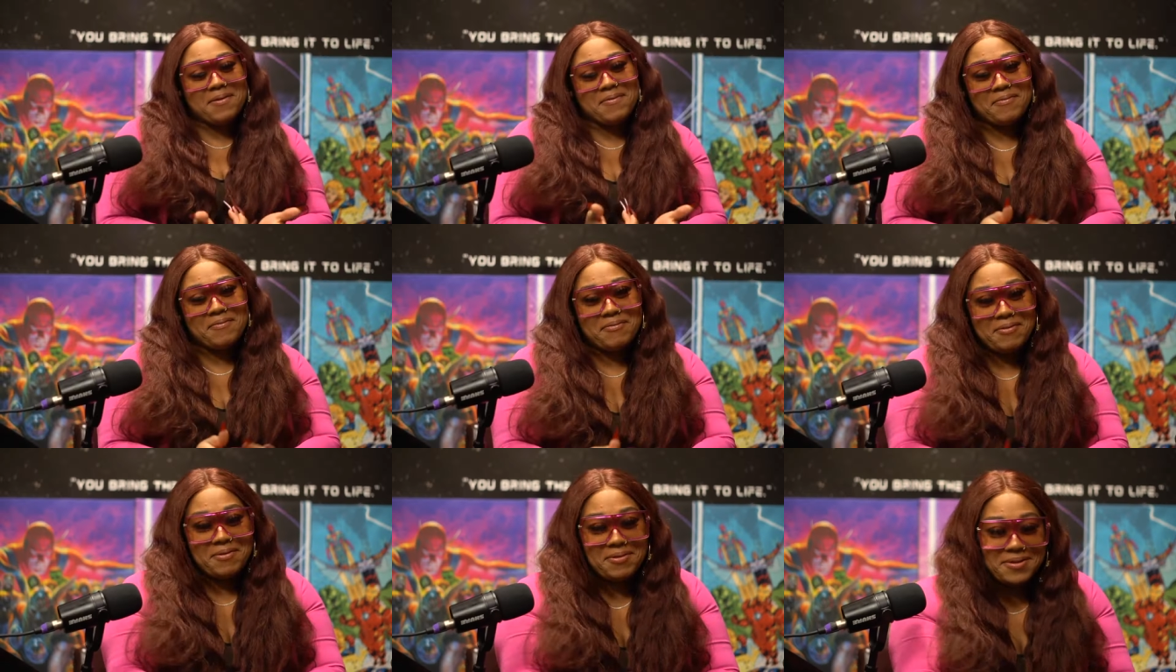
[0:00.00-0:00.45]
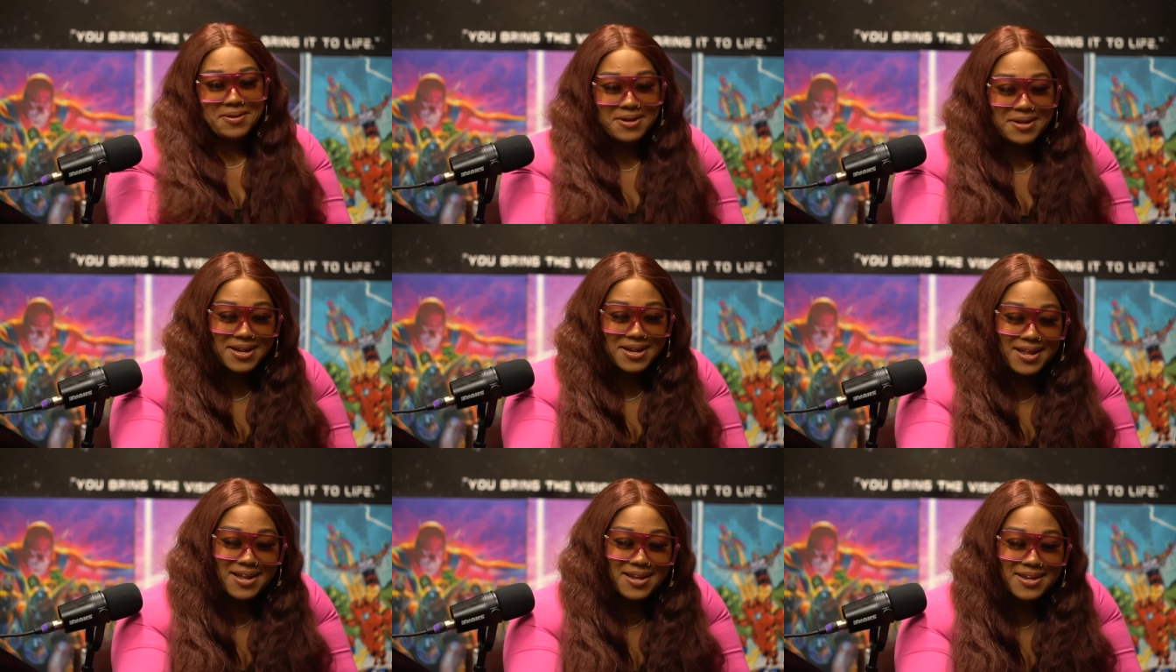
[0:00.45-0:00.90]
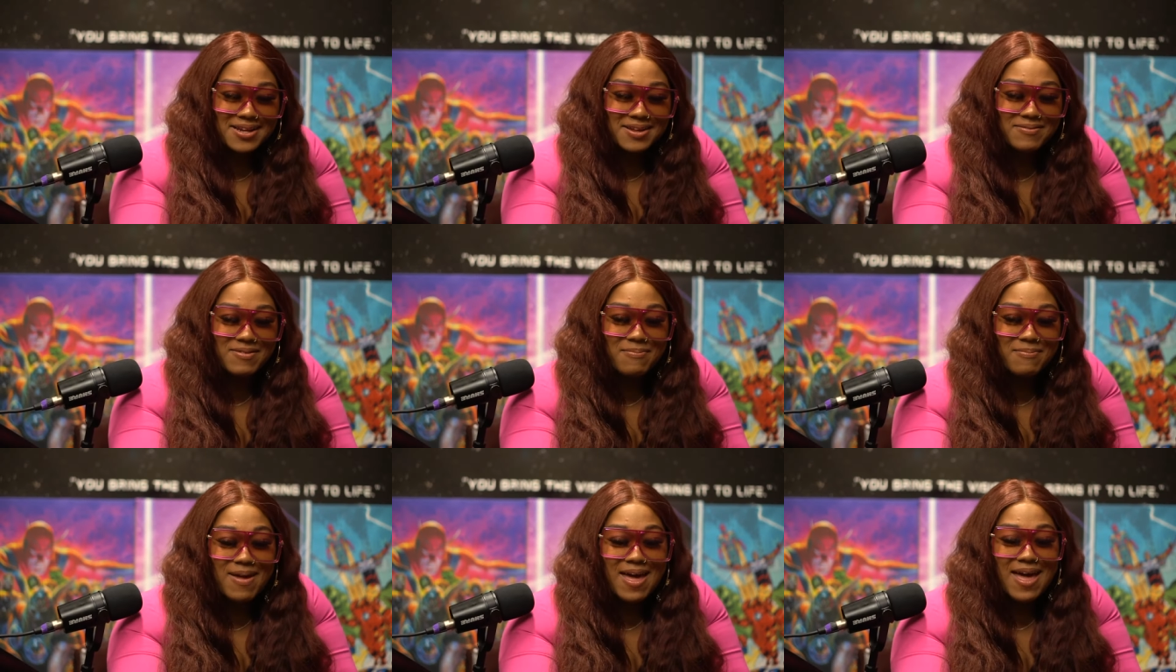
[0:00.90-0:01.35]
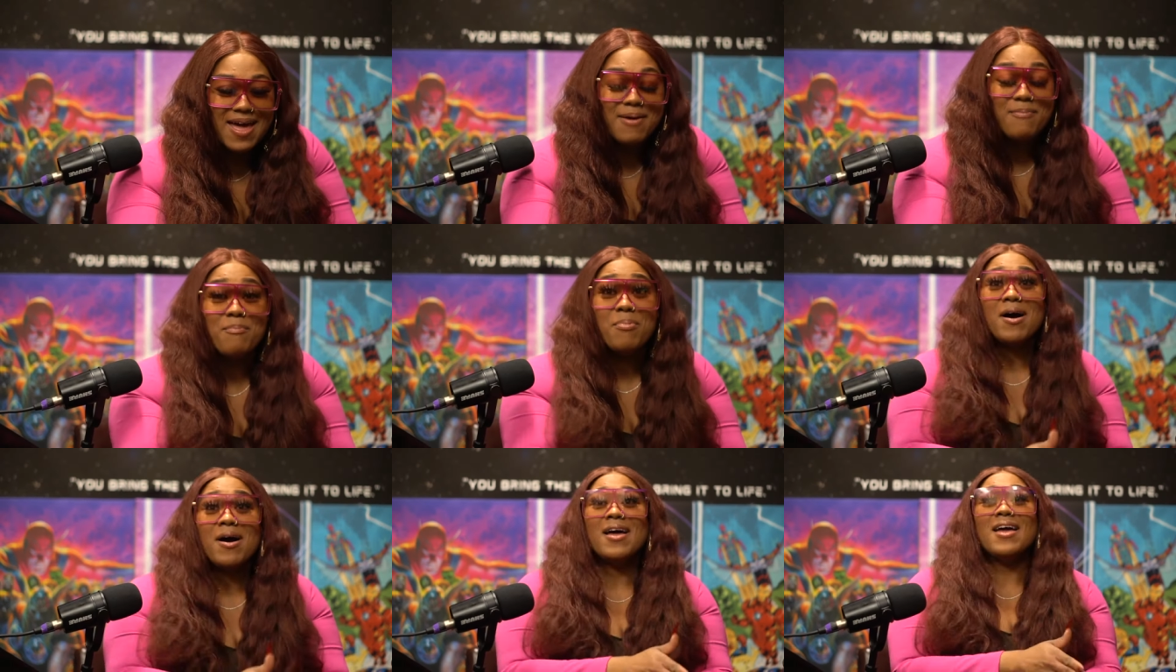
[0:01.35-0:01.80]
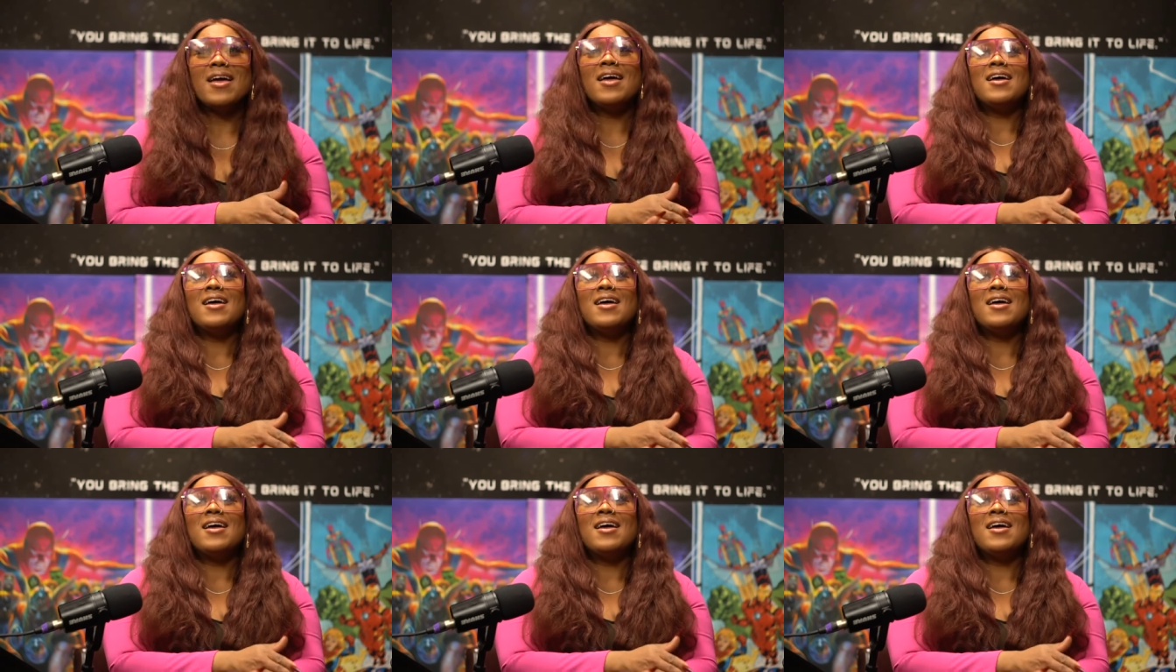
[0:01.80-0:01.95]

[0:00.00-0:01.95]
feeling it. Okay, I'm mad, okay.